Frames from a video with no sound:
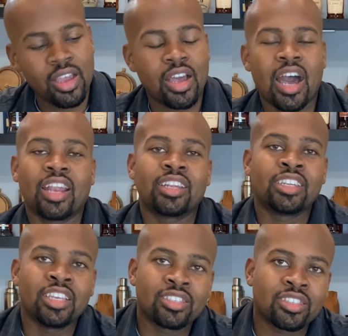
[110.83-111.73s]
and
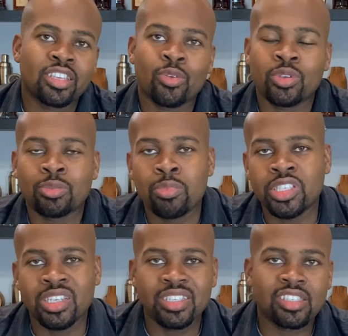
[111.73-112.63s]
this was
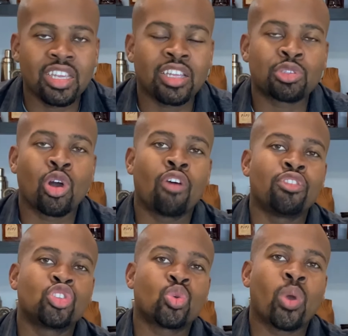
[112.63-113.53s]
basically the signature of the
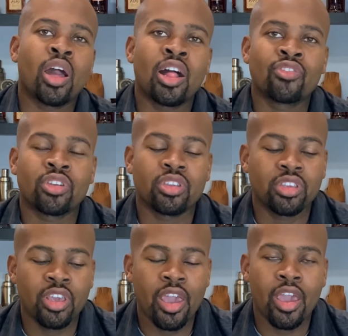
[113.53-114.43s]
12
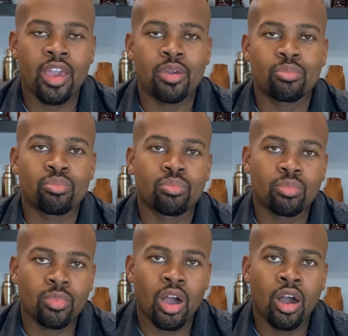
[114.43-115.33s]
year
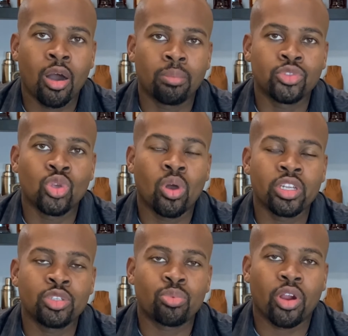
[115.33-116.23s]
um,
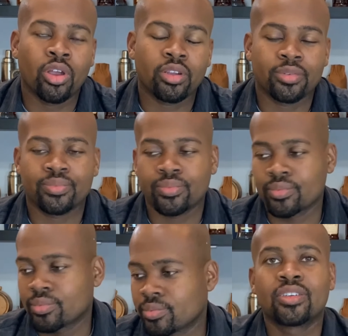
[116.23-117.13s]
Doorly's product.
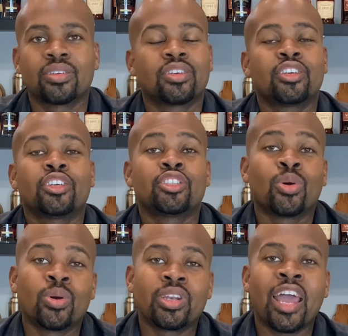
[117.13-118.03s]

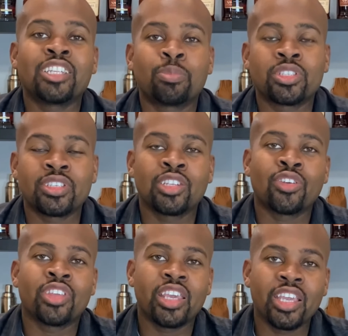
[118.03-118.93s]
So 90% of
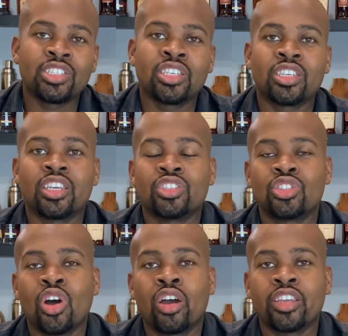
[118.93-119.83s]
the aging is
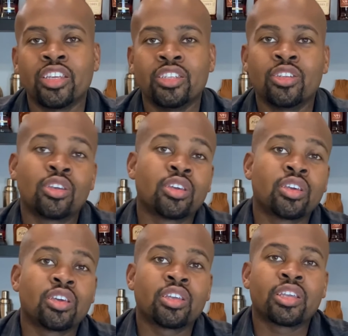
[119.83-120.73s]
done in
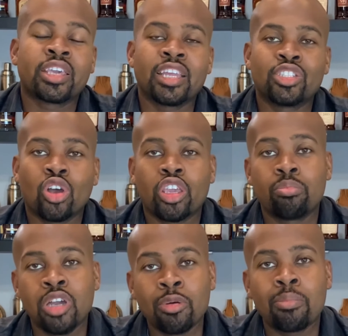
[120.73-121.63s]
Kentucky
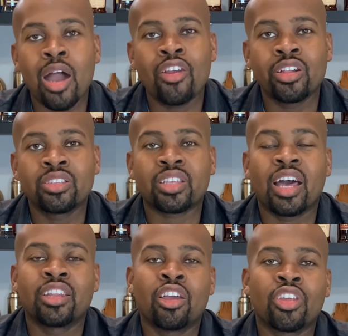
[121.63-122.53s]
bourbon barrels and the other